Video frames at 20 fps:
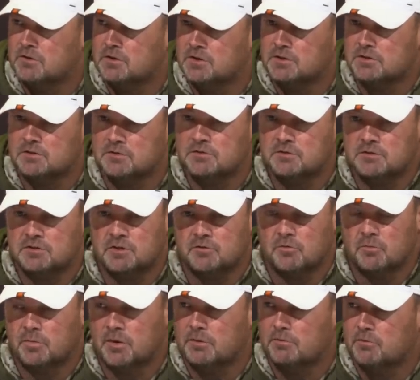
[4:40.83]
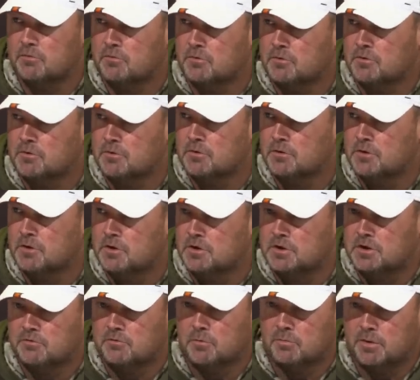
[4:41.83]
and different
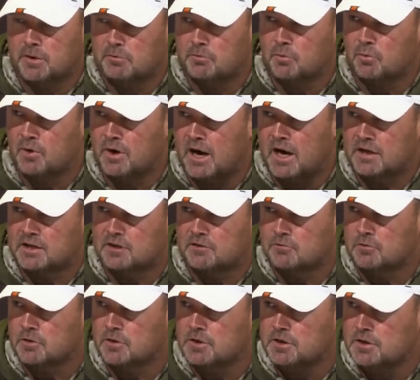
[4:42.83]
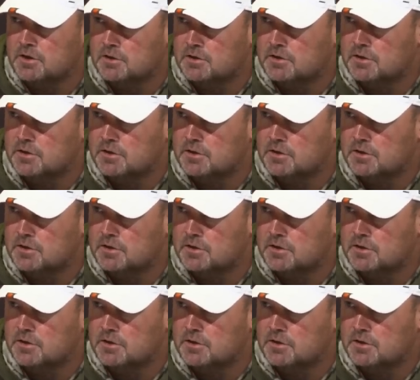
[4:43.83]
people react differently.